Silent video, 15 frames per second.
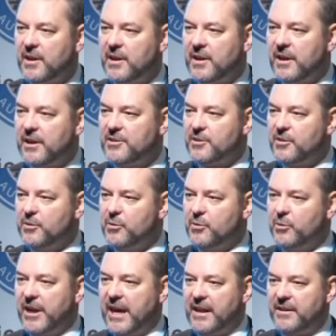into
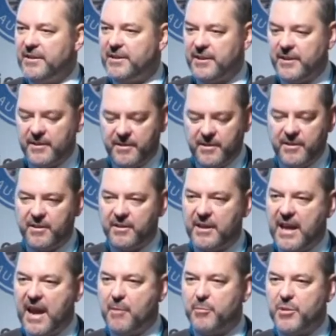reality.
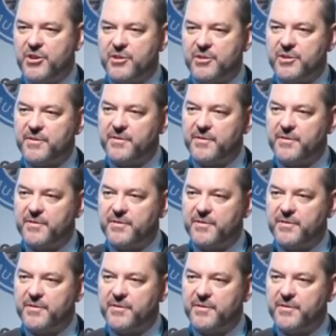The ambitions